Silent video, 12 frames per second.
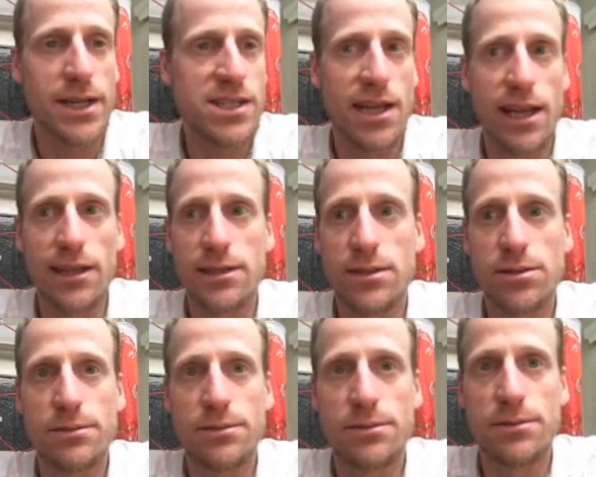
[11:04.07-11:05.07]
but
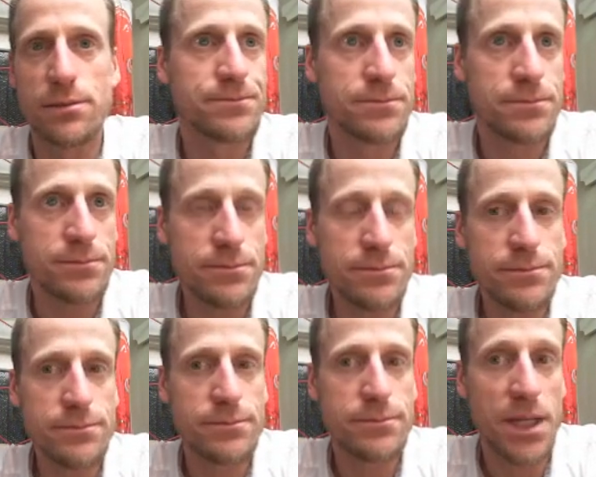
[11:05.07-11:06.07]
it's
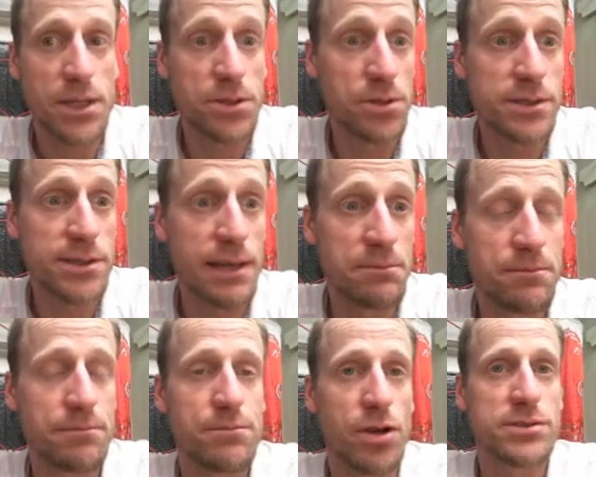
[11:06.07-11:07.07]
informative to notice that
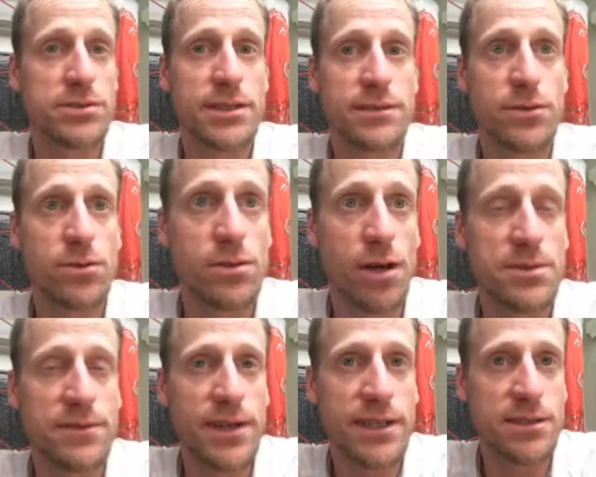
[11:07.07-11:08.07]
some of those
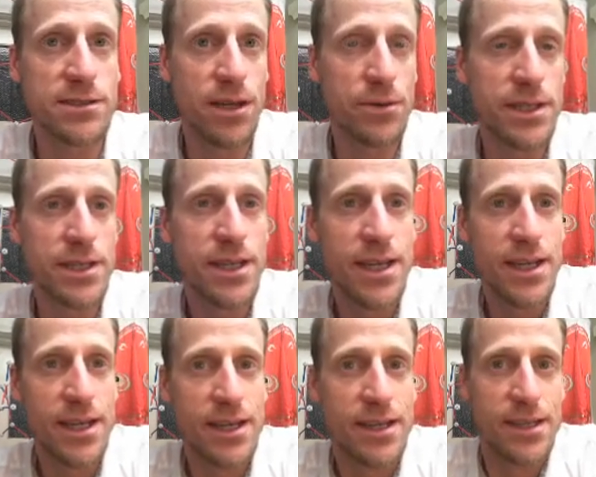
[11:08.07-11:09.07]
differences are quite
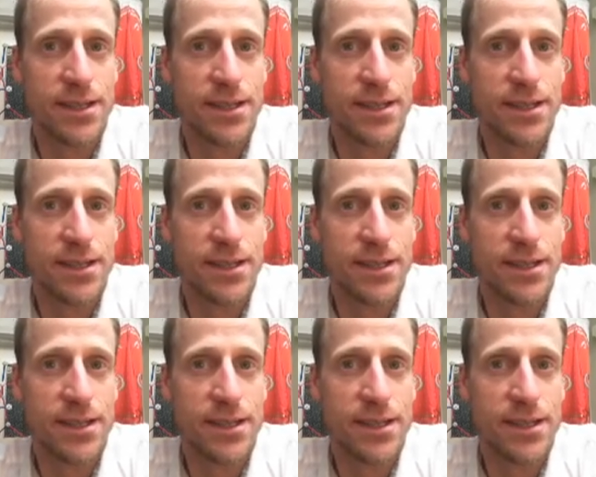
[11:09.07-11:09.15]
prominently